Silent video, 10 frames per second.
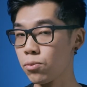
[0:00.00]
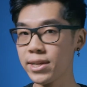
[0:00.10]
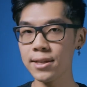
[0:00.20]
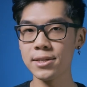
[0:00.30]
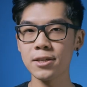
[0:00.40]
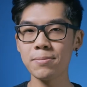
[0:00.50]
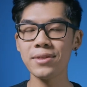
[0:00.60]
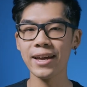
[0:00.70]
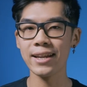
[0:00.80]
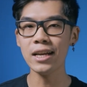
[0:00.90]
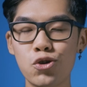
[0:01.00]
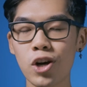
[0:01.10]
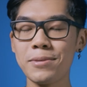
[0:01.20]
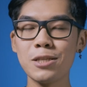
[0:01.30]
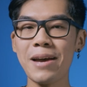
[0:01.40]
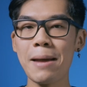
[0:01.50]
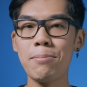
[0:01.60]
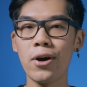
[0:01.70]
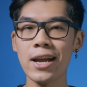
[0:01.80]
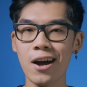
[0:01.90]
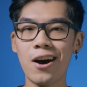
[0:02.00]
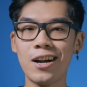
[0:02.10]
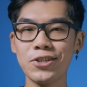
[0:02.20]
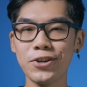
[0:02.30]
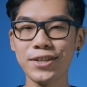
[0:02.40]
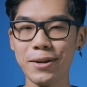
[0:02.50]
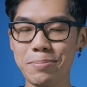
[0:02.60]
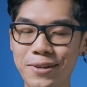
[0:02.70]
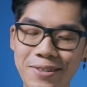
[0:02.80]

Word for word: or realism, then drop this bad boy onto your clip.